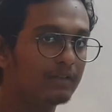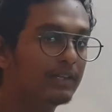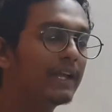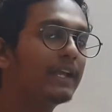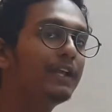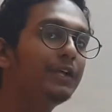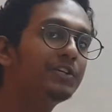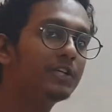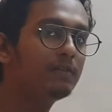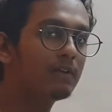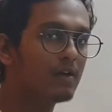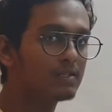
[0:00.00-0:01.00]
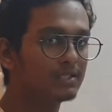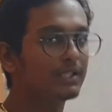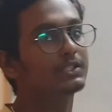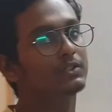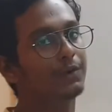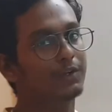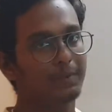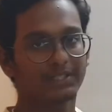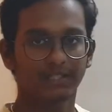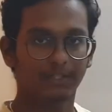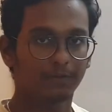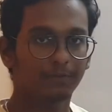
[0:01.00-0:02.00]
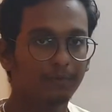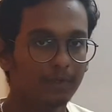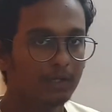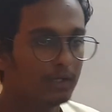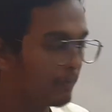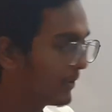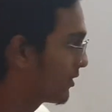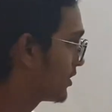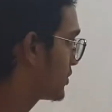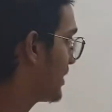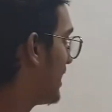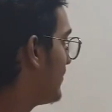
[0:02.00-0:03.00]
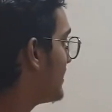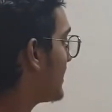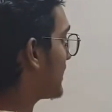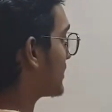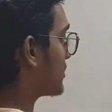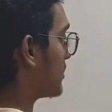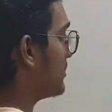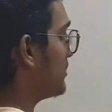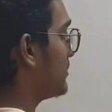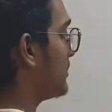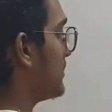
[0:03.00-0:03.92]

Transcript: the initial velocity is going to be 0, because you have an electron